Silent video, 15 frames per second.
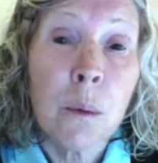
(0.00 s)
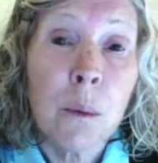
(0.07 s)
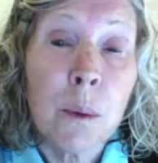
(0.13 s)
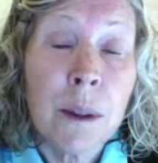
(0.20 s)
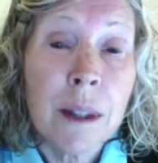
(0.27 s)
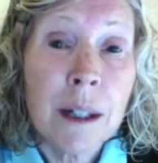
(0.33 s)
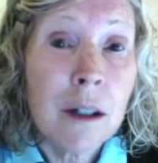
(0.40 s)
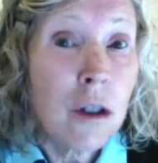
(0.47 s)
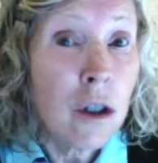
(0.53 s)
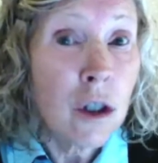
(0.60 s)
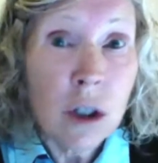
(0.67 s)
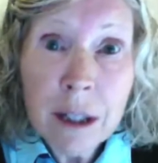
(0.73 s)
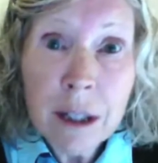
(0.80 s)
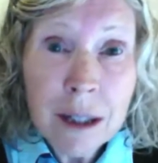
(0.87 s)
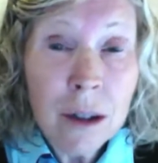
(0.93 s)
Within
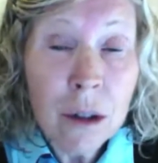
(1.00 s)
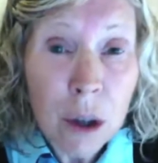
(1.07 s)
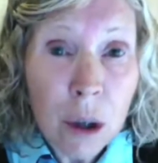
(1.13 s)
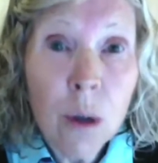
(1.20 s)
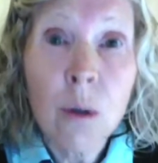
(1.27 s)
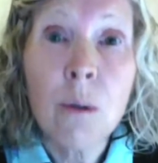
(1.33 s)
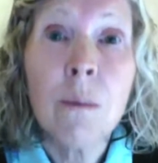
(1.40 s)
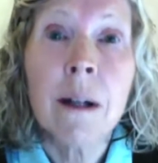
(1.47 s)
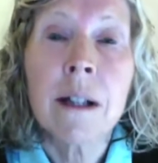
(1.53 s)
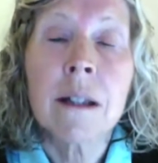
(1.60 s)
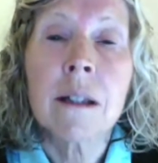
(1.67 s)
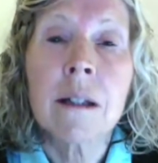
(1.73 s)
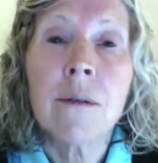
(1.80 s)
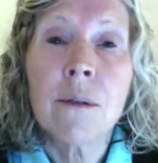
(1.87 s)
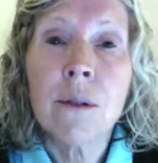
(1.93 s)
just 2 months
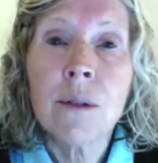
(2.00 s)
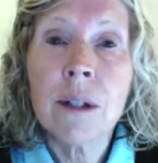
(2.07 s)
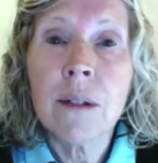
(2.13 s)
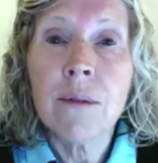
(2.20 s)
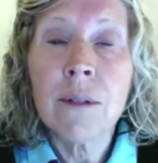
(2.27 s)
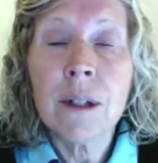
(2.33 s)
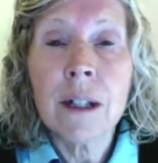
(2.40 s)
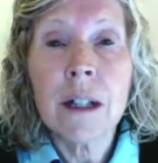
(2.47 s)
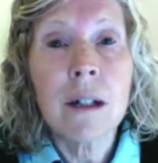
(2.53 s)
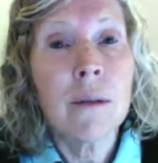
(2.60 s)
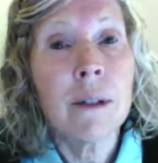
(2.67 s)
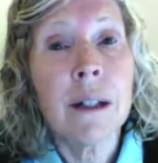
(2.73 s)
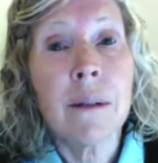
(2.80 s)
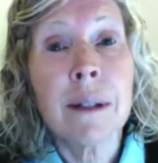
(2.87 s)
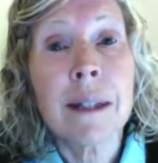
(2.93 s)
of using phonetic
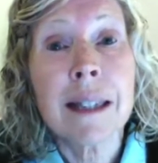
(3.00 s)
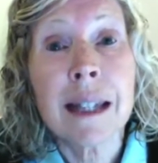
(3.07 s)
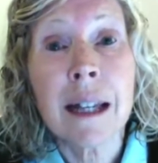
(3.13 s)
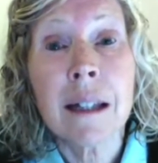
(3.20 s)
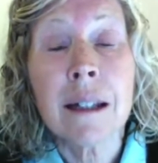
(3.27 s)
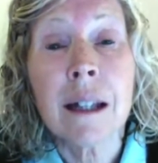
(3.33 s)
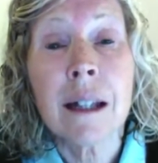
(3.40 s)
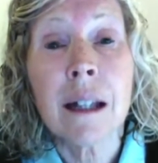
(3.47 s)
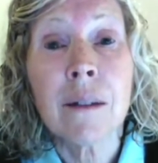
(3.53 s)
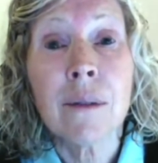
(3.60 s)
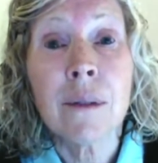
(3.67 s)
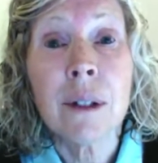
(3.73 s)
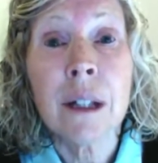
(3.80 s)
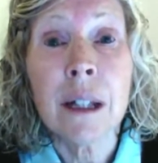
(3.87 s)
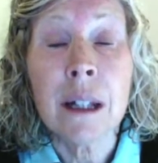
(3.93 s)
reading with silent
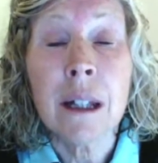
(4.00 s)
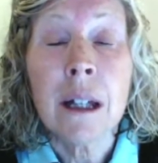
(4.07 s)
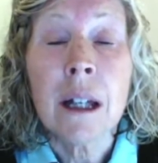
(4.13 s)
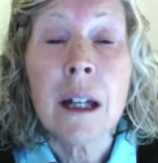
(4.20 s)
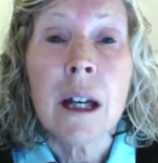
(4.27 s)
elephant E,